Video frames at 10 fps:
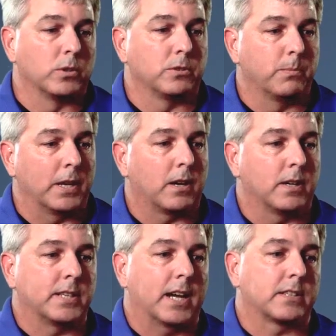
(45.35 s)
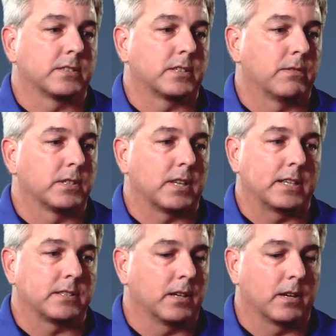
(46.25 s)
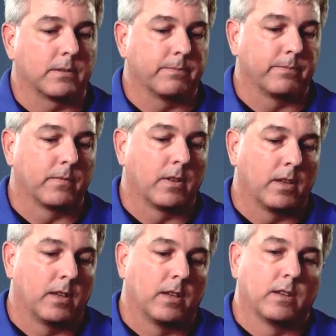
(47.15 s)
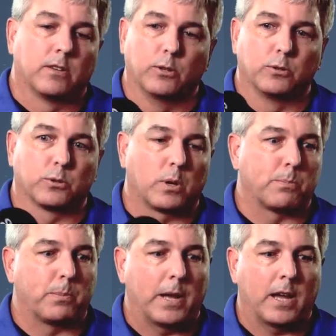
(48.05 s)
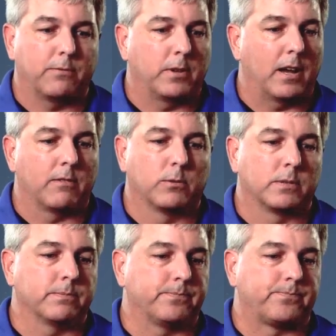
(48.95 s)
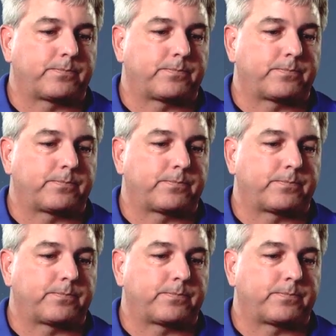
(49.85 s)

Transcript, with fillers: Once you've made contact, just give it a slight snug. Use your gripper pad if you have one.